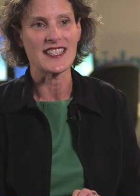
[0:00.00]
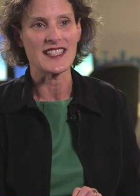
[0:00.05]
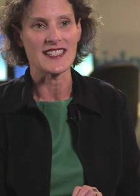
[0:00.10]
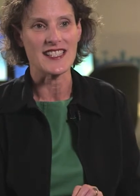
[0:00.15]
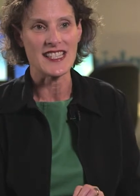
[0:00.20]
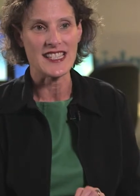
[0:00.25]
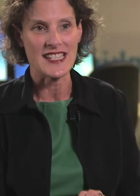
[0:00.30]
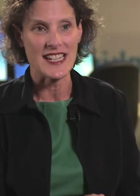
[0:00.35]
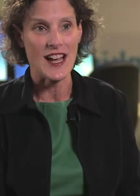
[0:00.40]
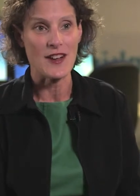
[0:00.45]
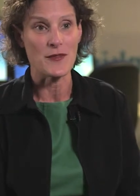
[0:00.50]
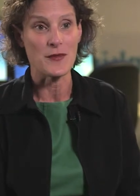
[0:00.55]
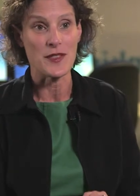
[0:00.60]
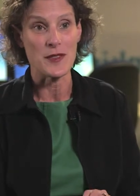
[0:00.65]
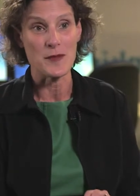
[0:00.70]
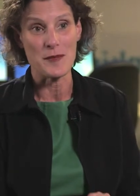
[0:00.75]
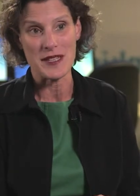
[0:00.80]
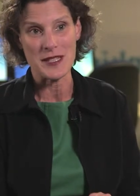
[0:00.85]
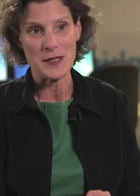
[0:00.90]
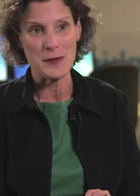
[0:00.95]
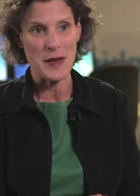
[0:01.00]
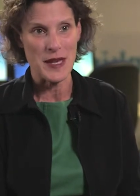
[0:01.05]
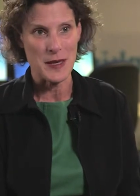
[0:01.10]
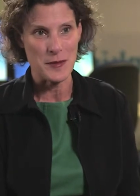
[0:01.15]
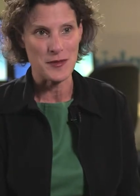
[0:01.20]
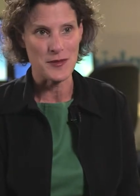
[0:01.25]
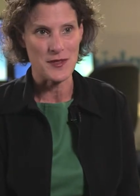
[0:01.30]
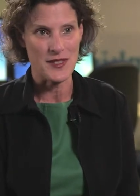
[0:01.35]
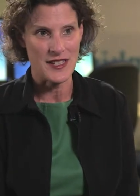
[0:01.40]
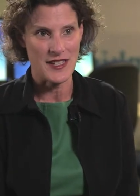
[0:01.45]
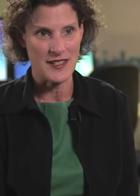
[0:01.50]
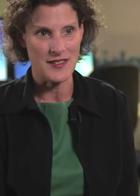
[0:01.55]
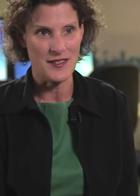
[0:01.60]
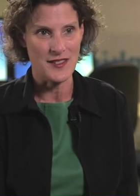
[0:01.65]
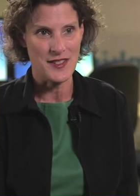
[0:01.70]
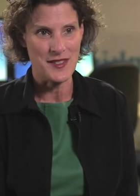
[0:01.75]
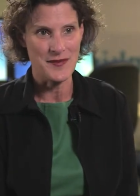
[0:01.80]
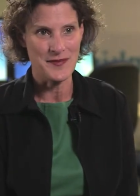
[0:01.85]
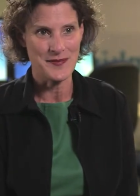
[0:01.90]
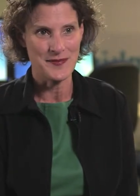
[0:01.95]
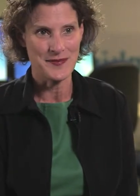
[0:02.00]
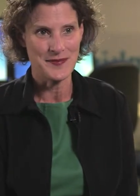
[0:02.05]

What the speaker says: the staff with the best people skills.